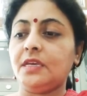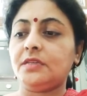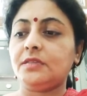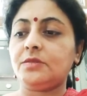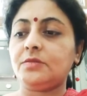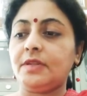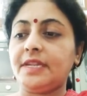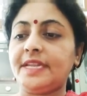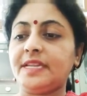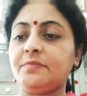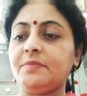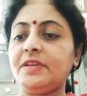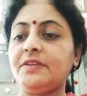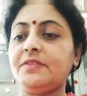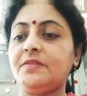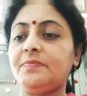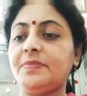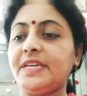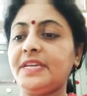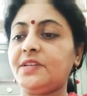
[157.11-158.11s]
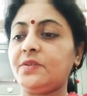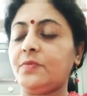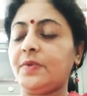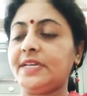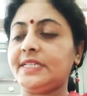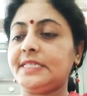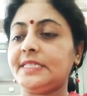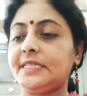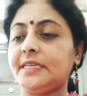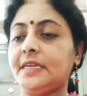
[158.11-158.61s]
So let me repeat
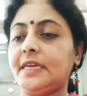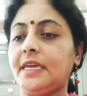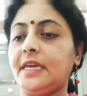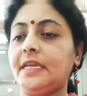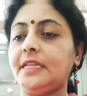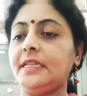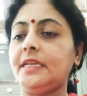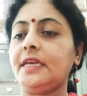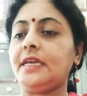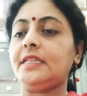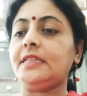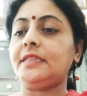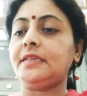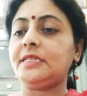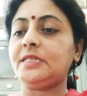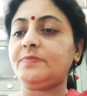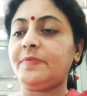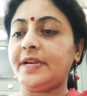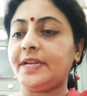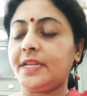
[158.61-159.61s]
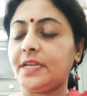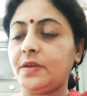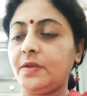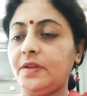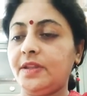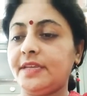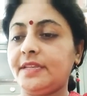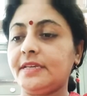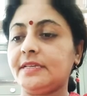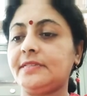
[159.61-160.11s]
once again. In this
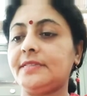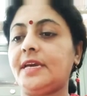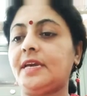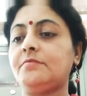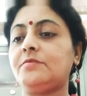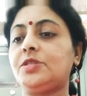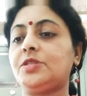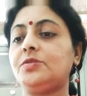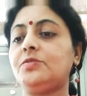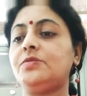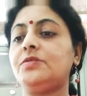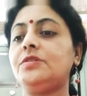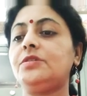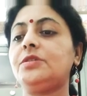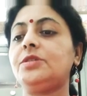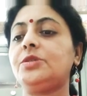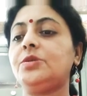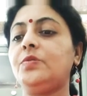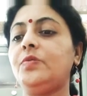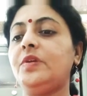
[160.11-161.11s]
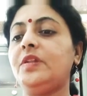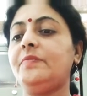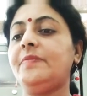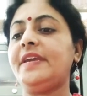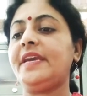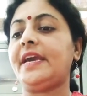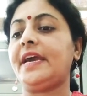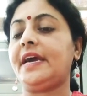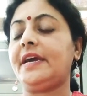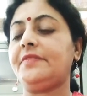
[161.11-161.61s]
particular exam, students, you will
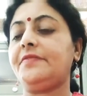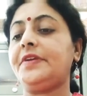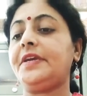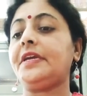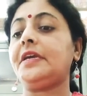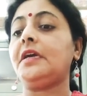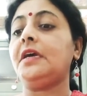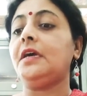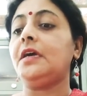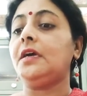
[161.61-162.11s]
be having